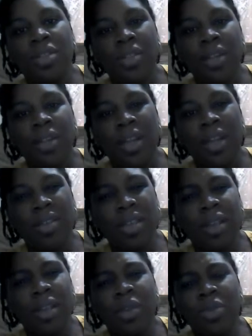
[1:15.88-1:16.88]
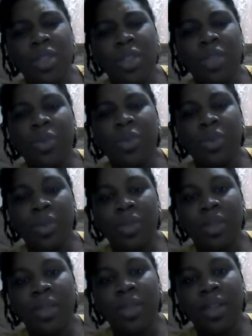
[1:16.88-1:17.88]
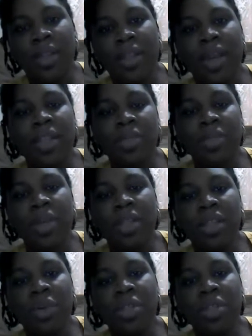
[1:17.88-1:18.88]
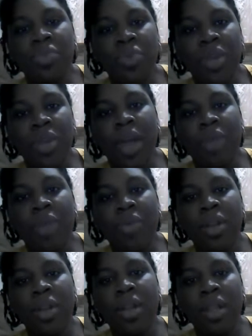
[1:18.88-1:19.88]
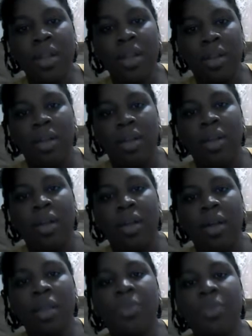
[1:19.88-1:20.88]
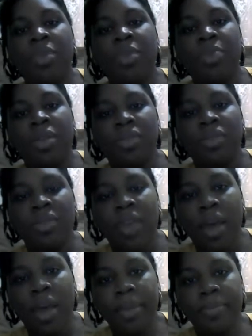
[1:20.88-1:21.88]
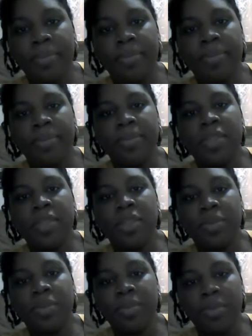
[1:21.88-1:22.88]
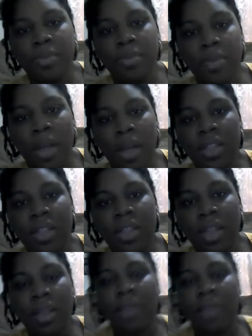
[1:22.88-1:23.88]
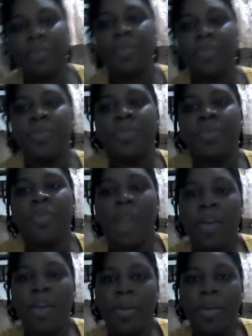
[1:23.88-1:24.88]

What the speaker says: and you think, oh, she won't do something like that, it's because I wrote it in the perspective of a guy. So understand that. All right.